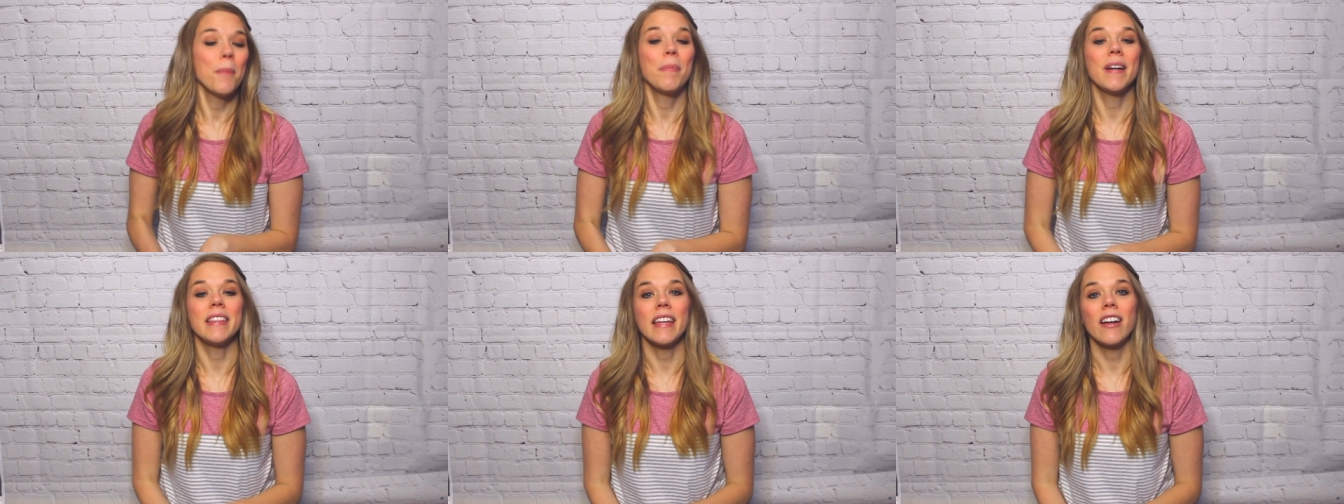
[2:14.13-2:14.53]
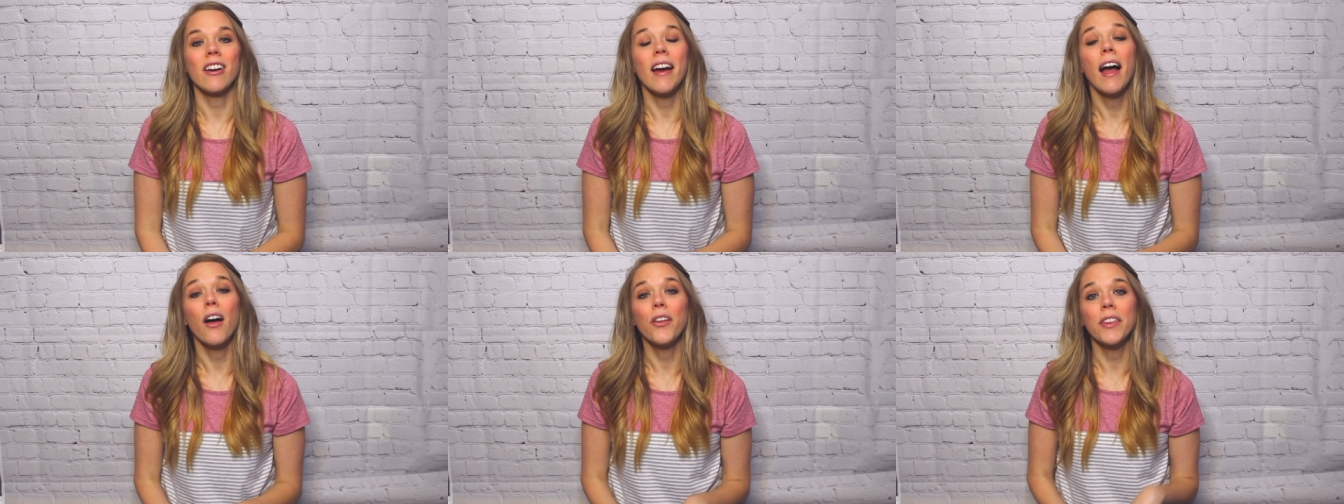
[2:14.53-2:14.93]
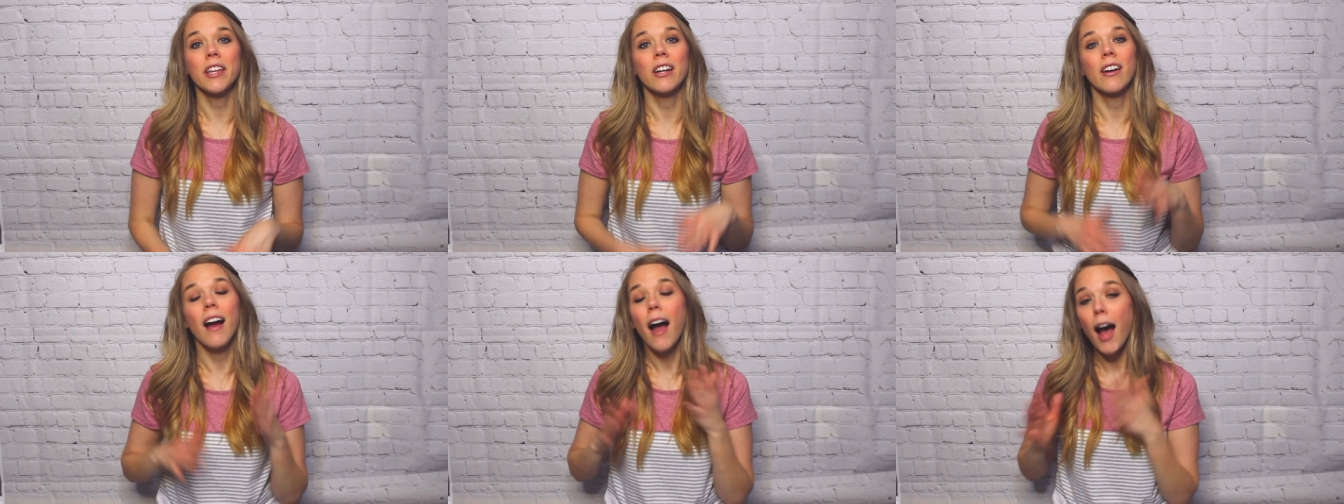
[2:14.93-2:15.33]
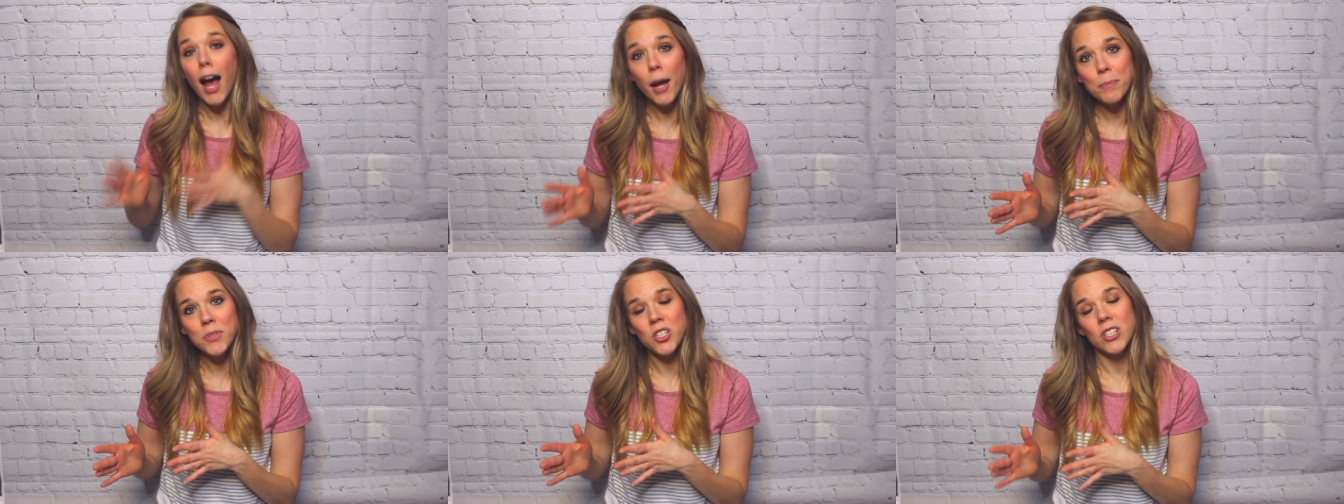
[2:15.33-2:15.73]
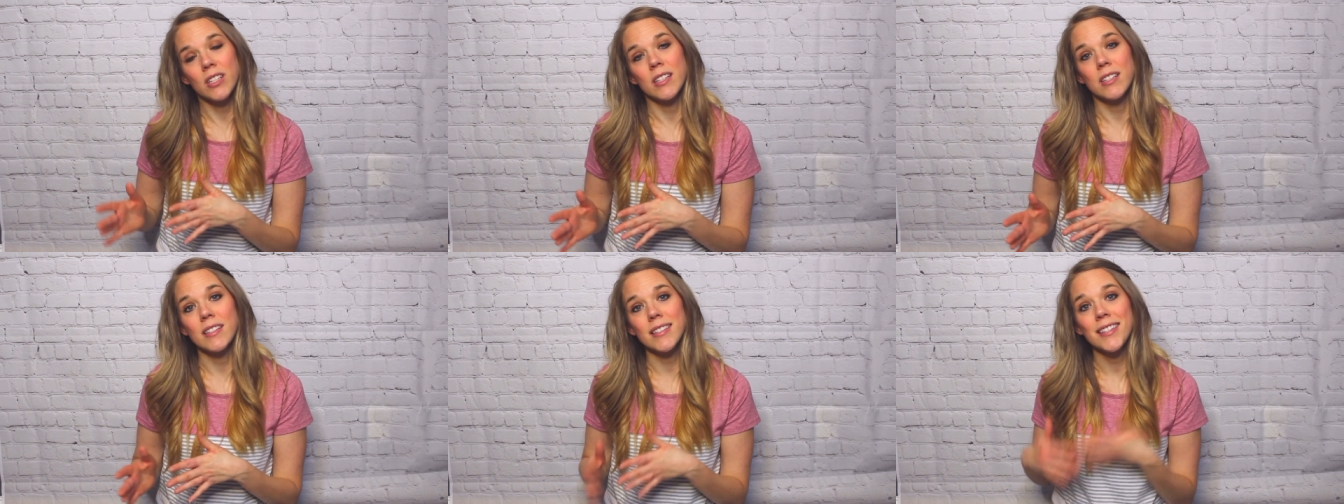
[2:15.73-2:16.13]
but they are healthier
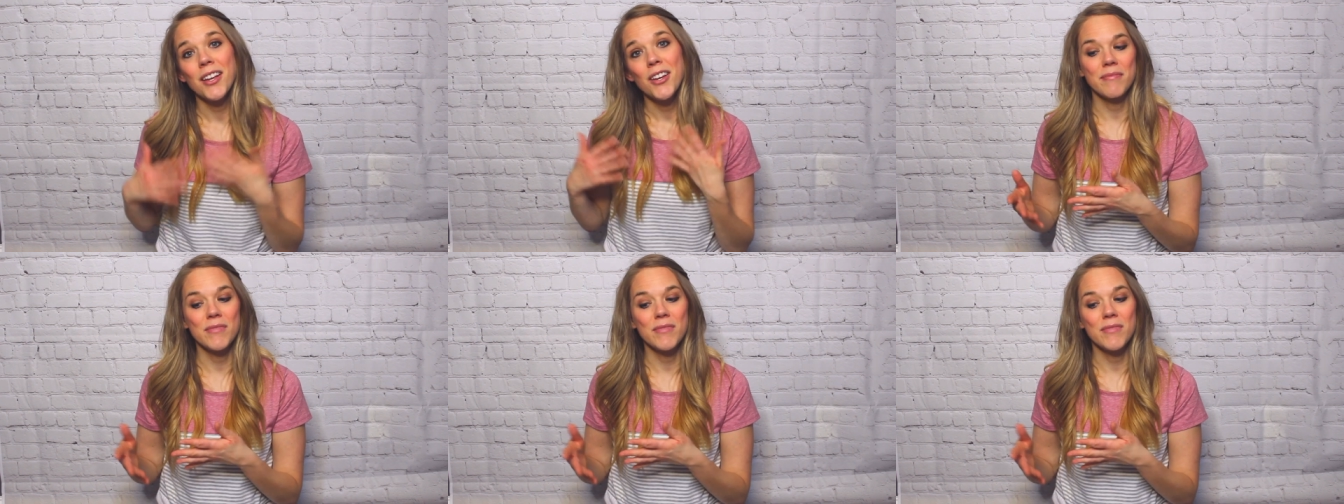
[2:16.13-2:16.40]
options